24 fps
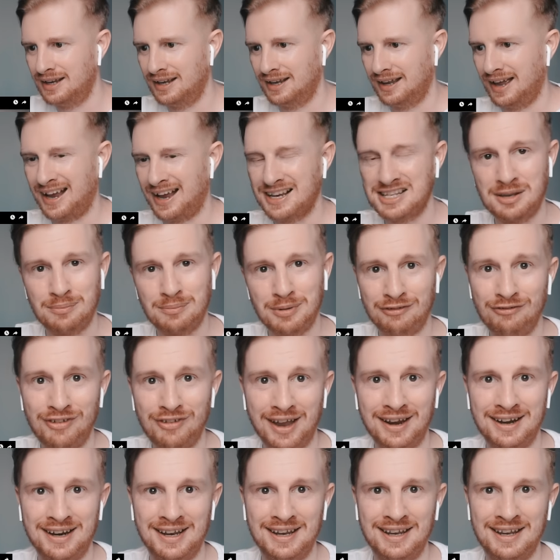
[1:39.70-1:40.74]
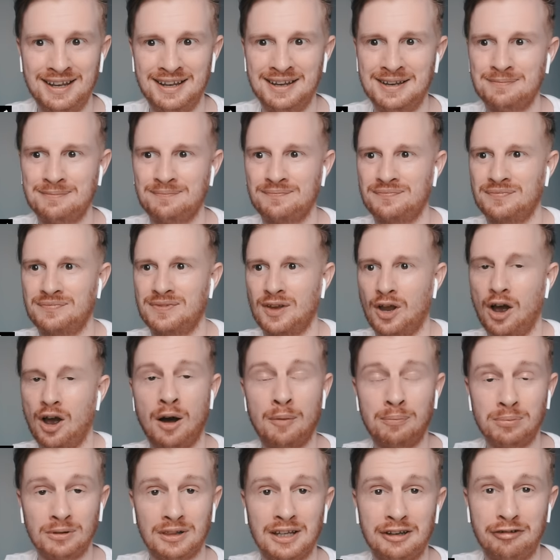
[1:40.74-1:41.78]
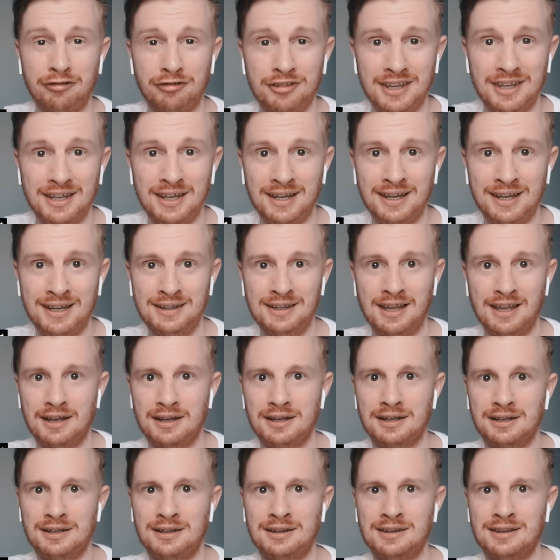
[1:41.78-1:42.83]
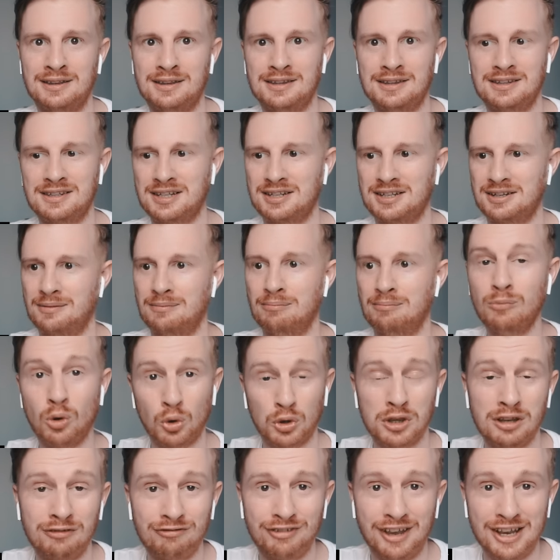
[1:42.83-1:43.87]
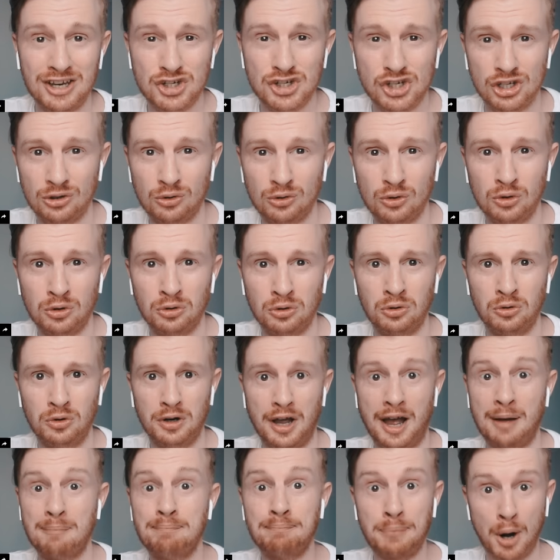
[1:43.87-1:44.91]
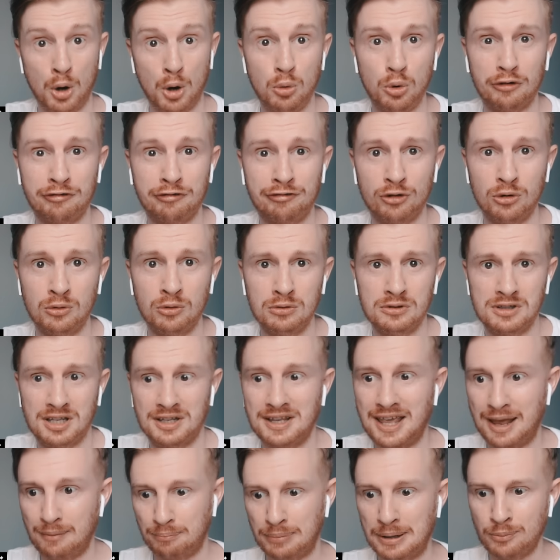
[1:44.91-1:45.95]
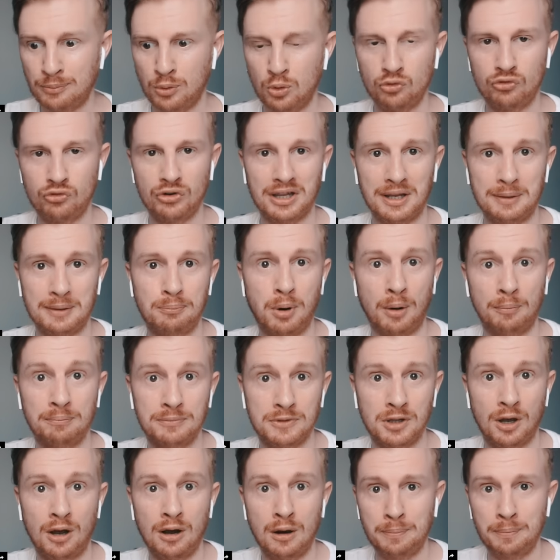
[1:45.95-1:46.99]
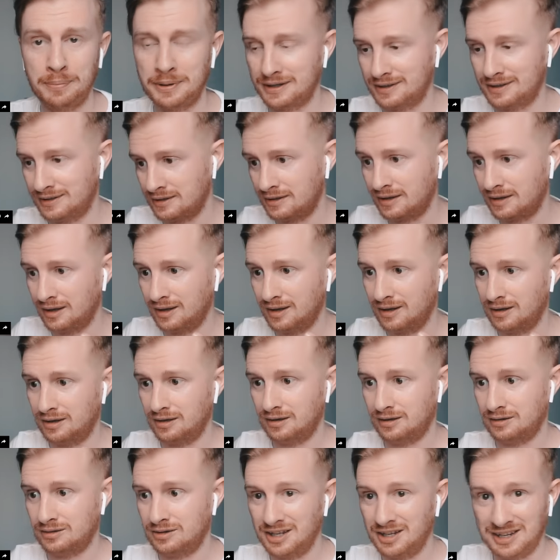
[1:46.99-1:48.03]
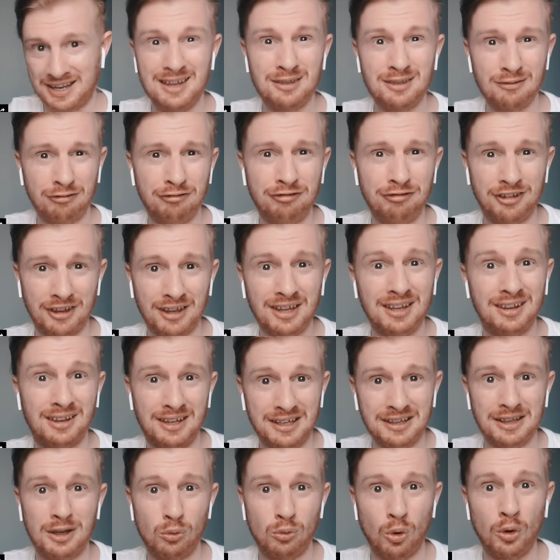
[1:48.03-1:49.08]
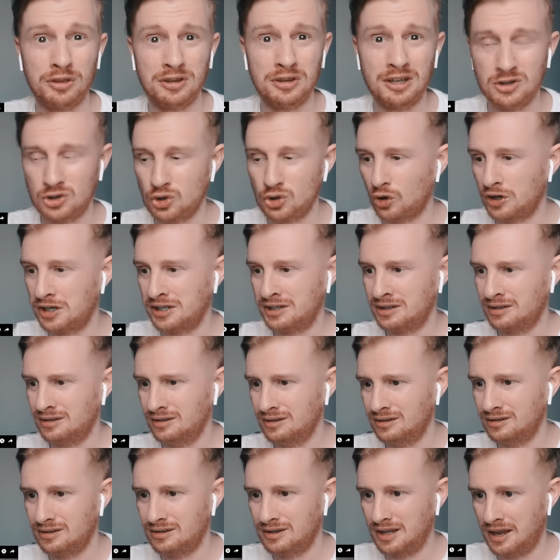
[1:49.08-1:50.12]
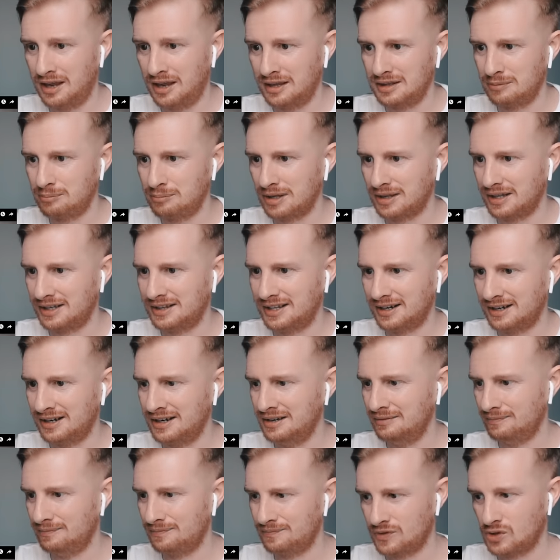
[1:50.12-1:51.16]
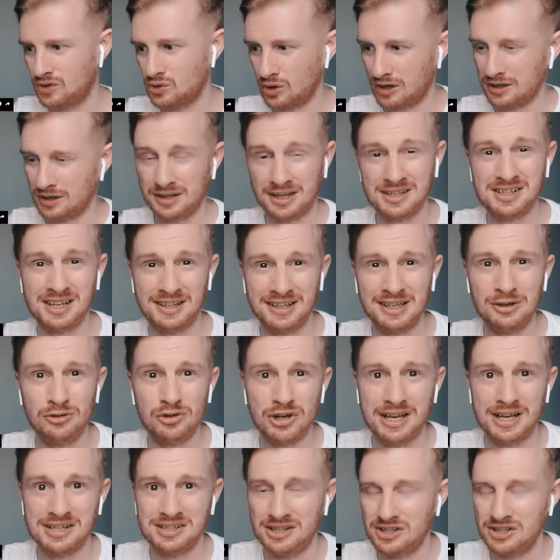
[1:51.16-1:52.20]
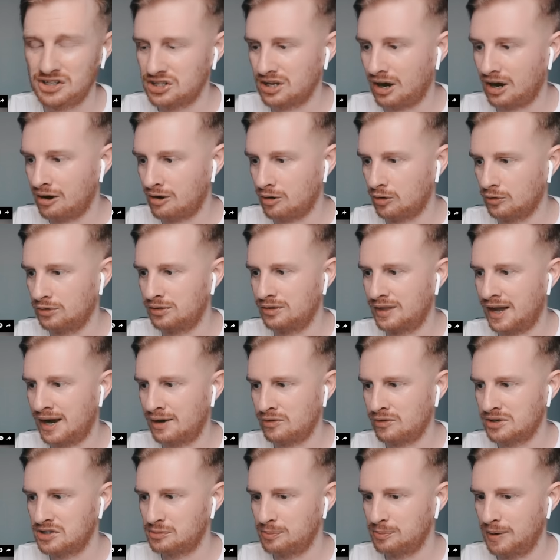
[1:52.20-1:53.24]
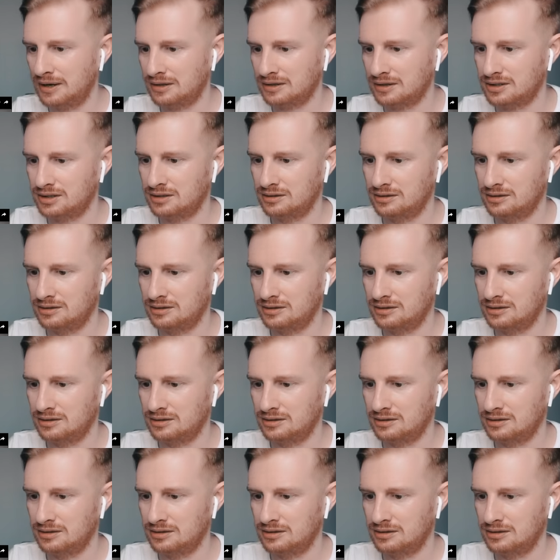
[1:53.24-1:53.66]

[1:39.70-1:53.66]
It has to be very uplifting and motivational and powerful to get people really pumped up and to get them feeling like they want to join the military. So it's an interesting start on that respect.